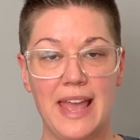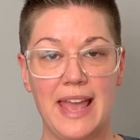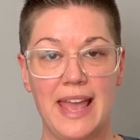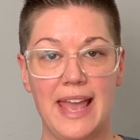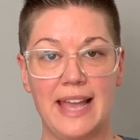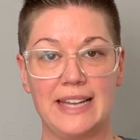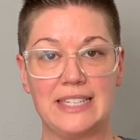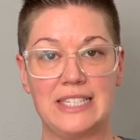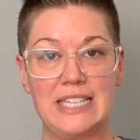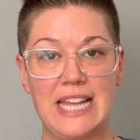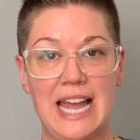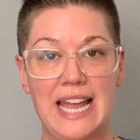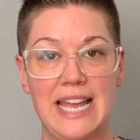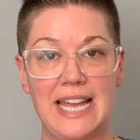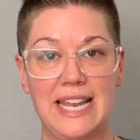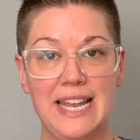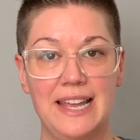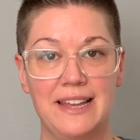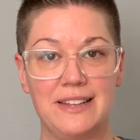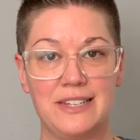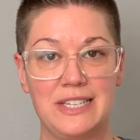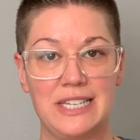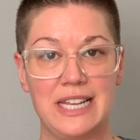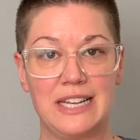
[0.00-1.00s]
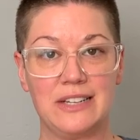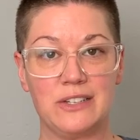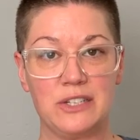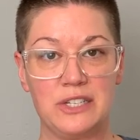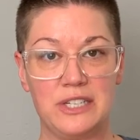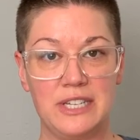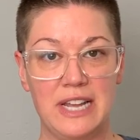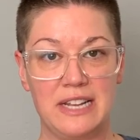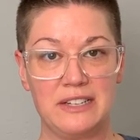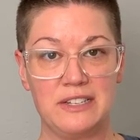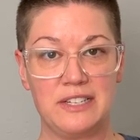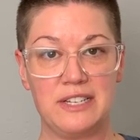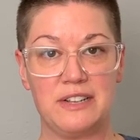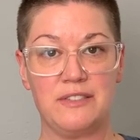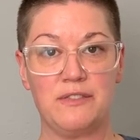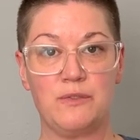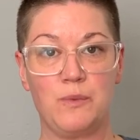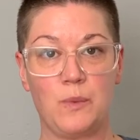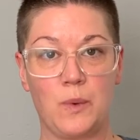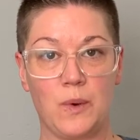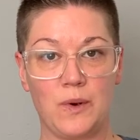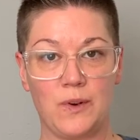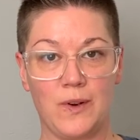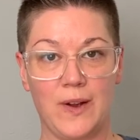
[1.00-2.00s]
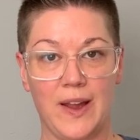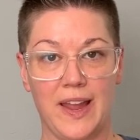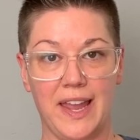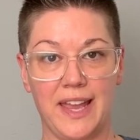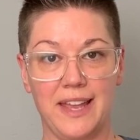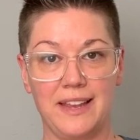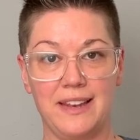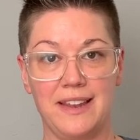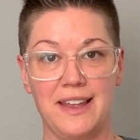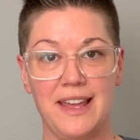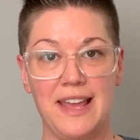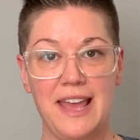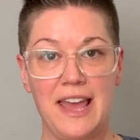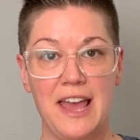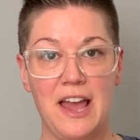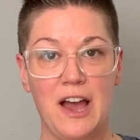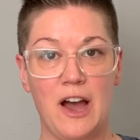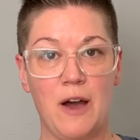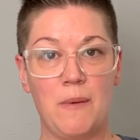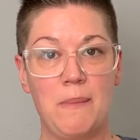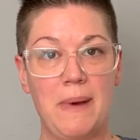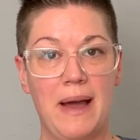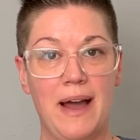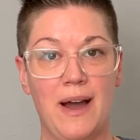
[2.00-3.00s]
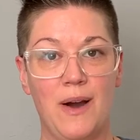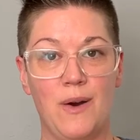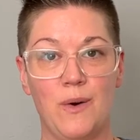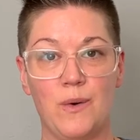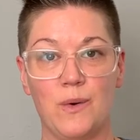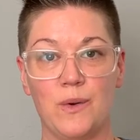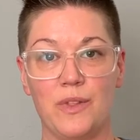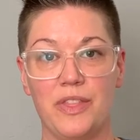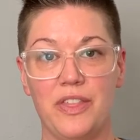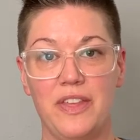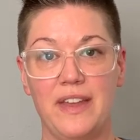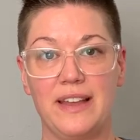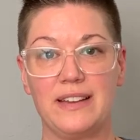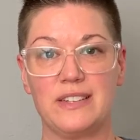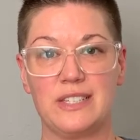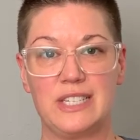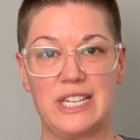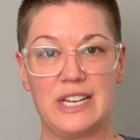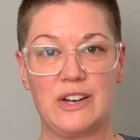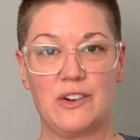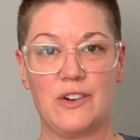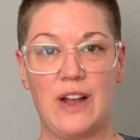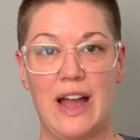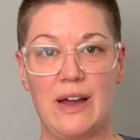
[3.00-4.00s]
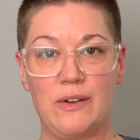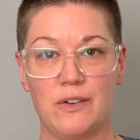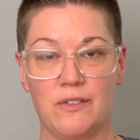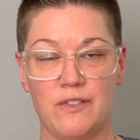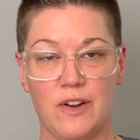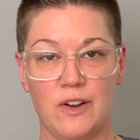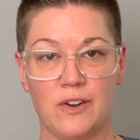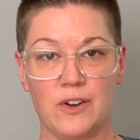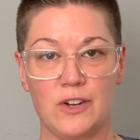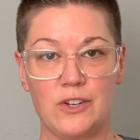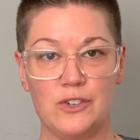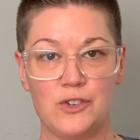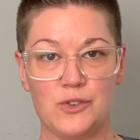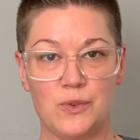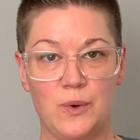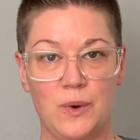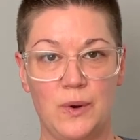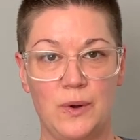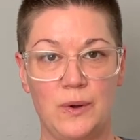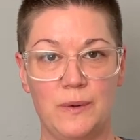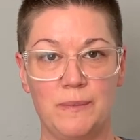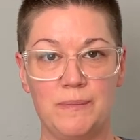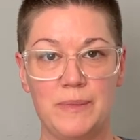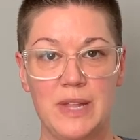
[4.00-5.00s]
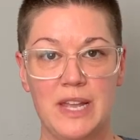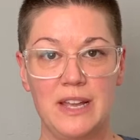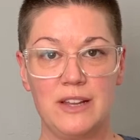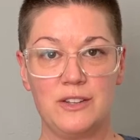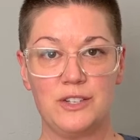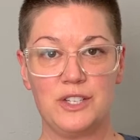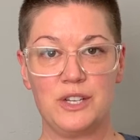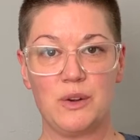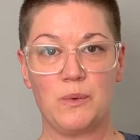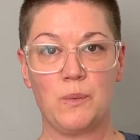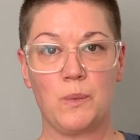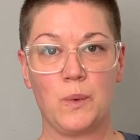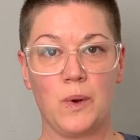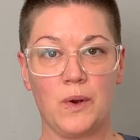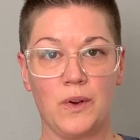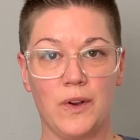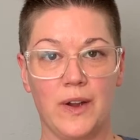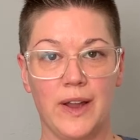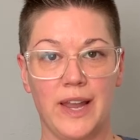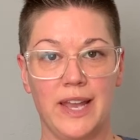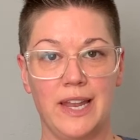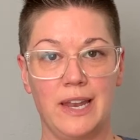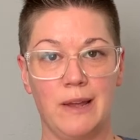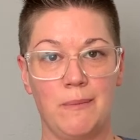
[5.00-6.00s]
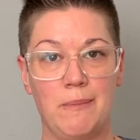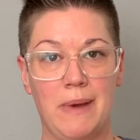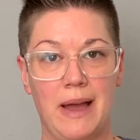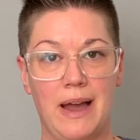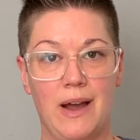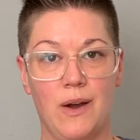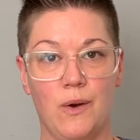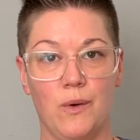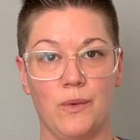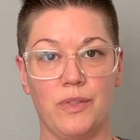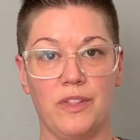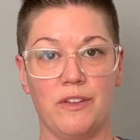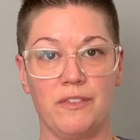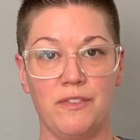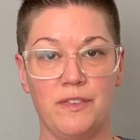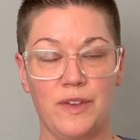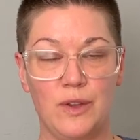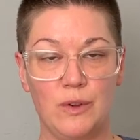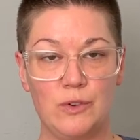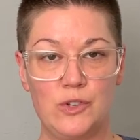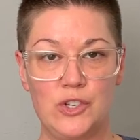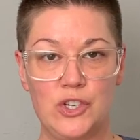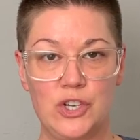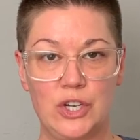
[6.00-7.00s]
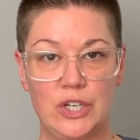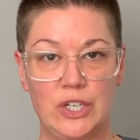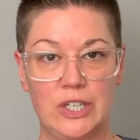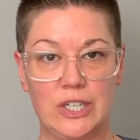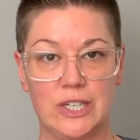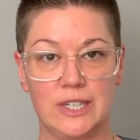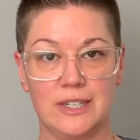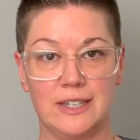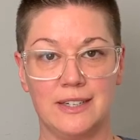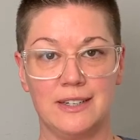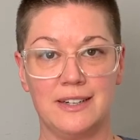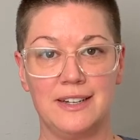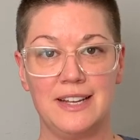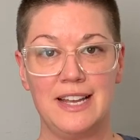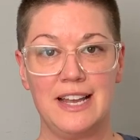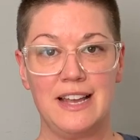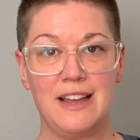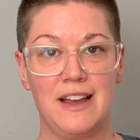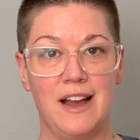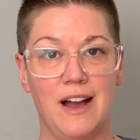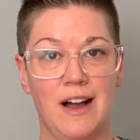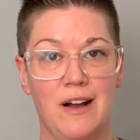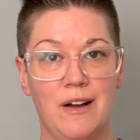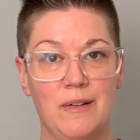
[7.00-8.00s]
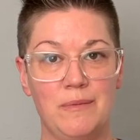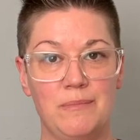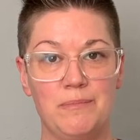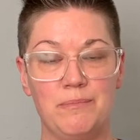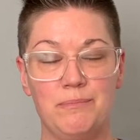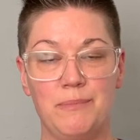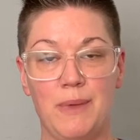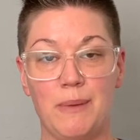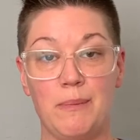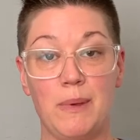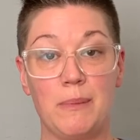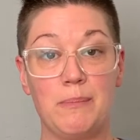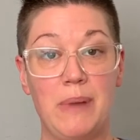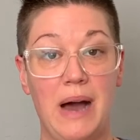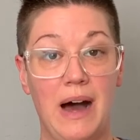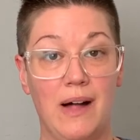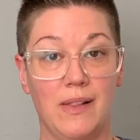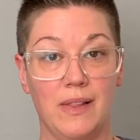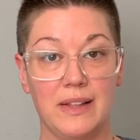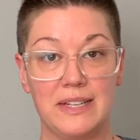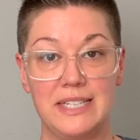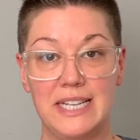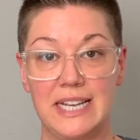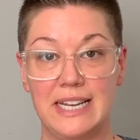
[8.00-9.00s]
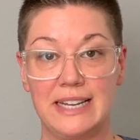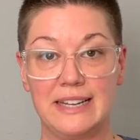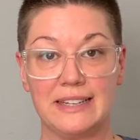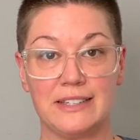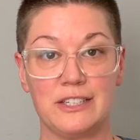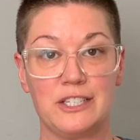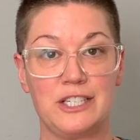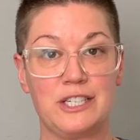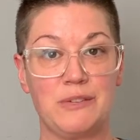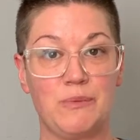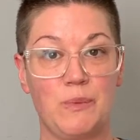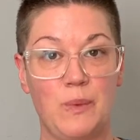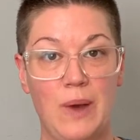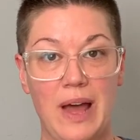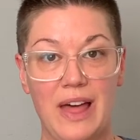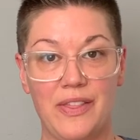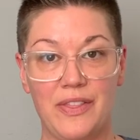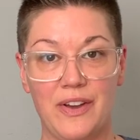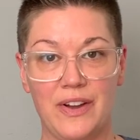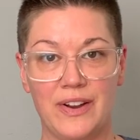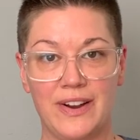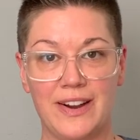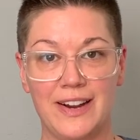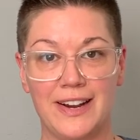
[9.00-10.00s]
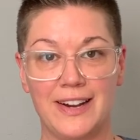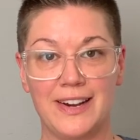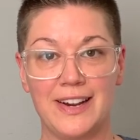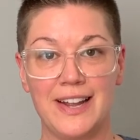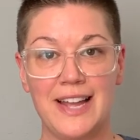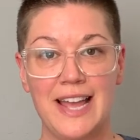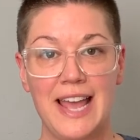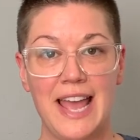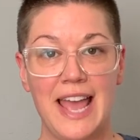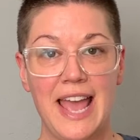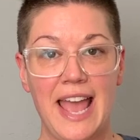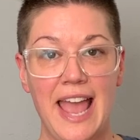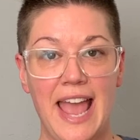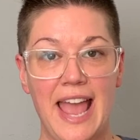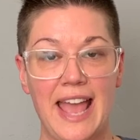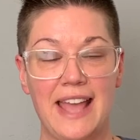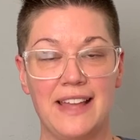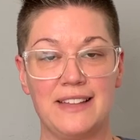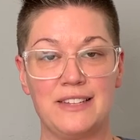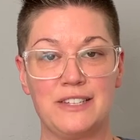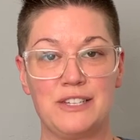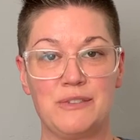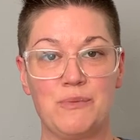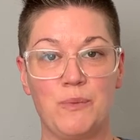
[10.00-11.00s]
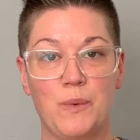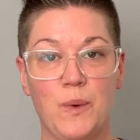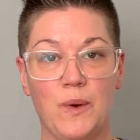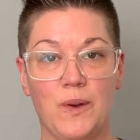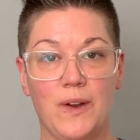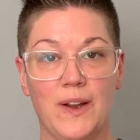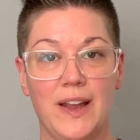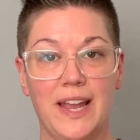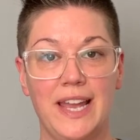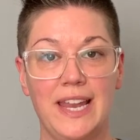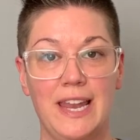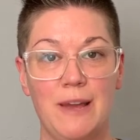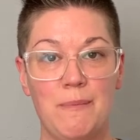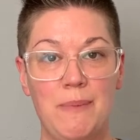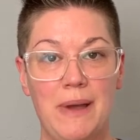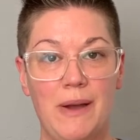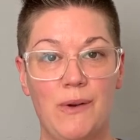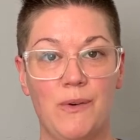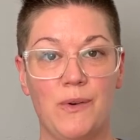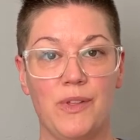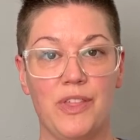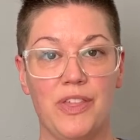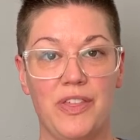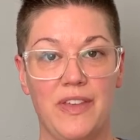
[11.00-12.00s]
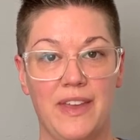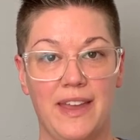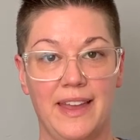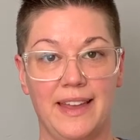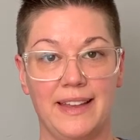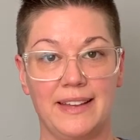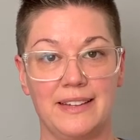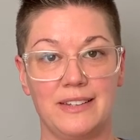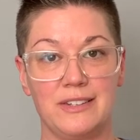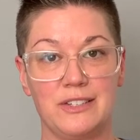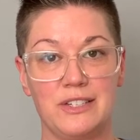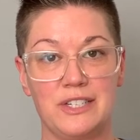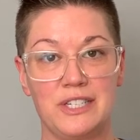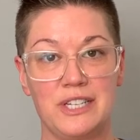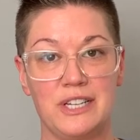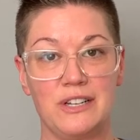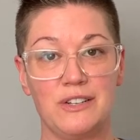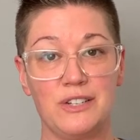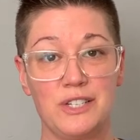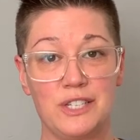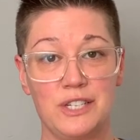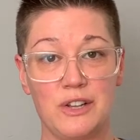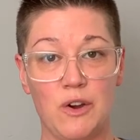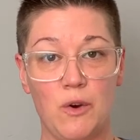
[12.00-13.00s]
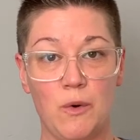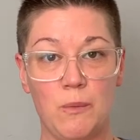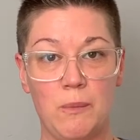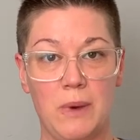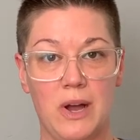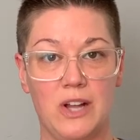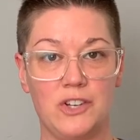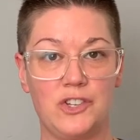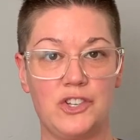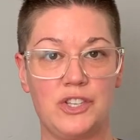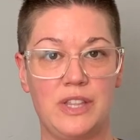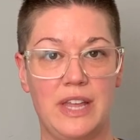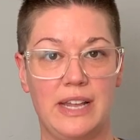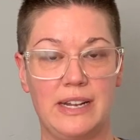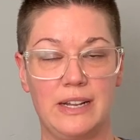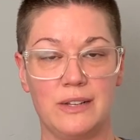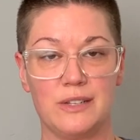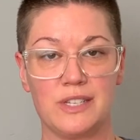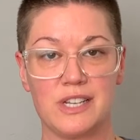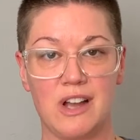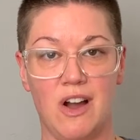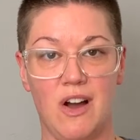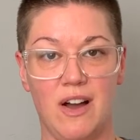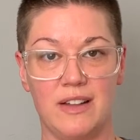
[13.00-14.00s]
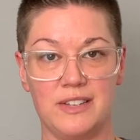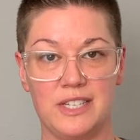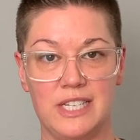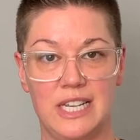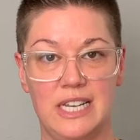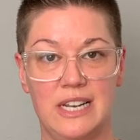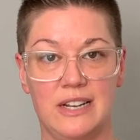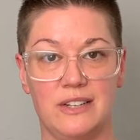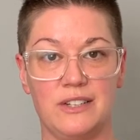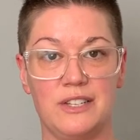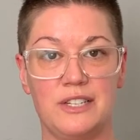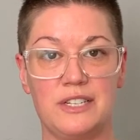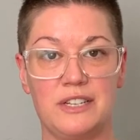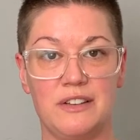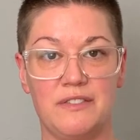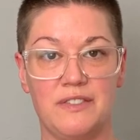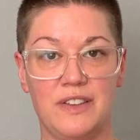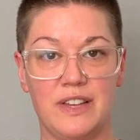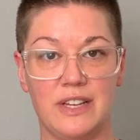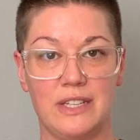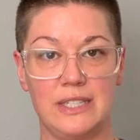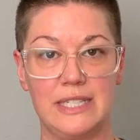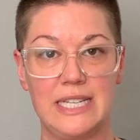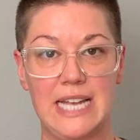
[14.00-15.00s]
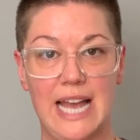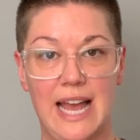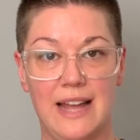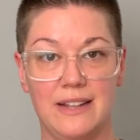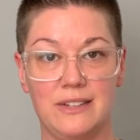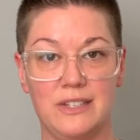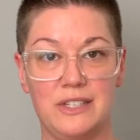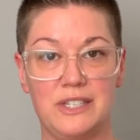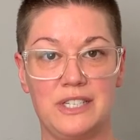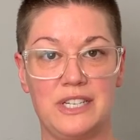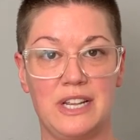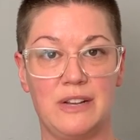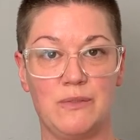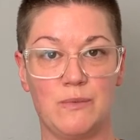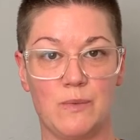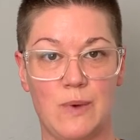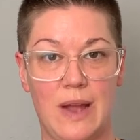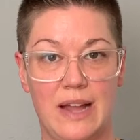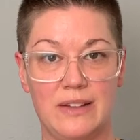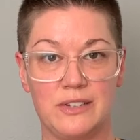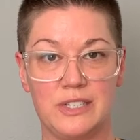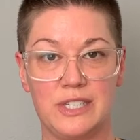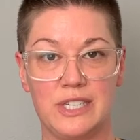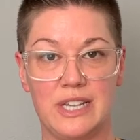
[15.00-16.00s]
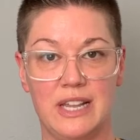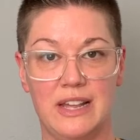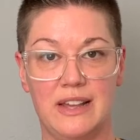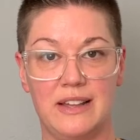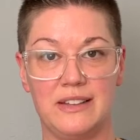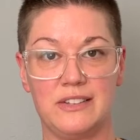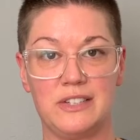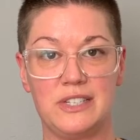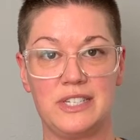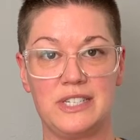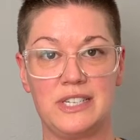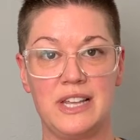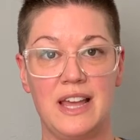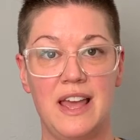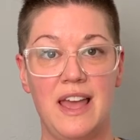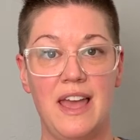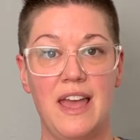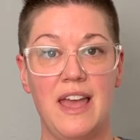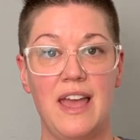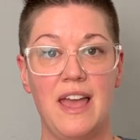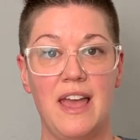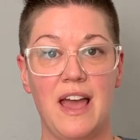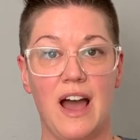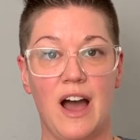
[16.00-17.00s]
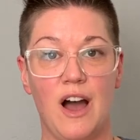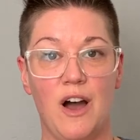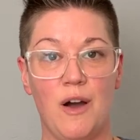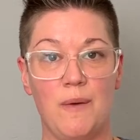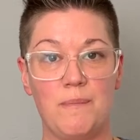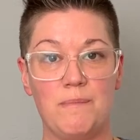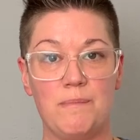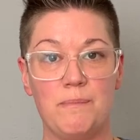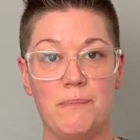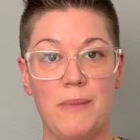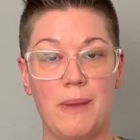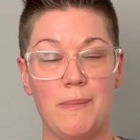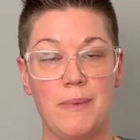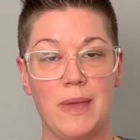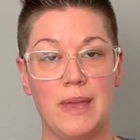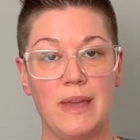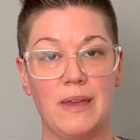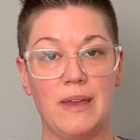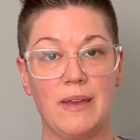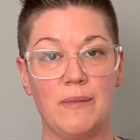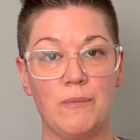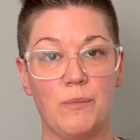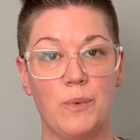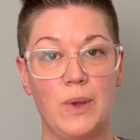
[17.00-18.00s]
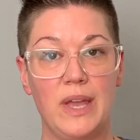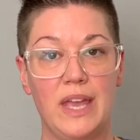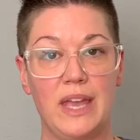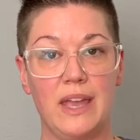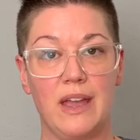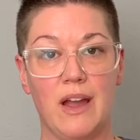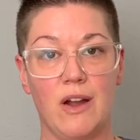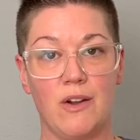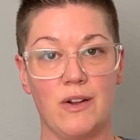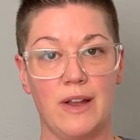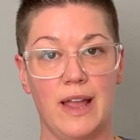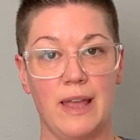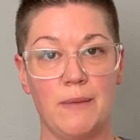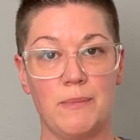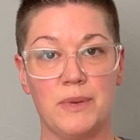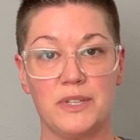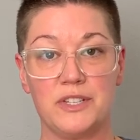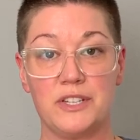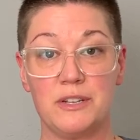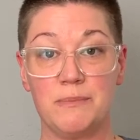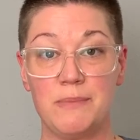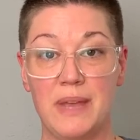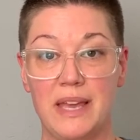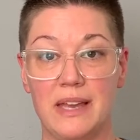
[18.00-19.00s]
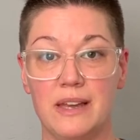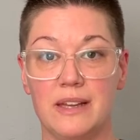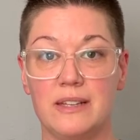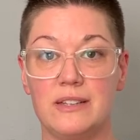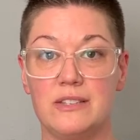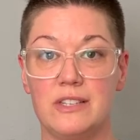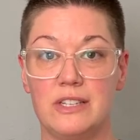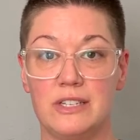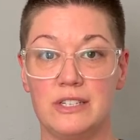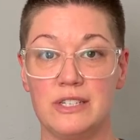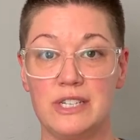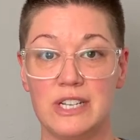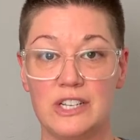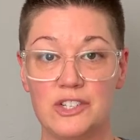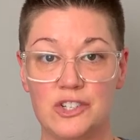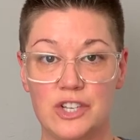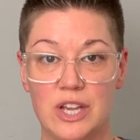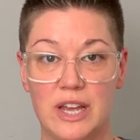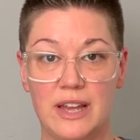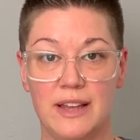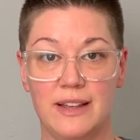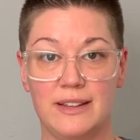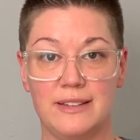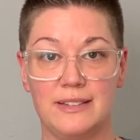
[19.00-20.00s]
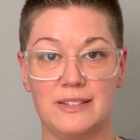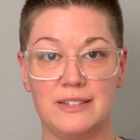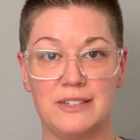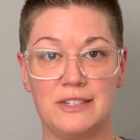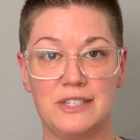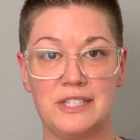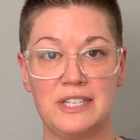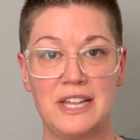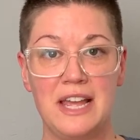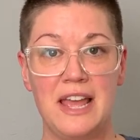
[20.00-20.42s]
anxiety is excessive worrying about things that are out of our control. So worrying about the future, maybe politics, weather. It's worrying about things so much that it's causing us to feel tense and restless. Maybe we aren't able to make decisions,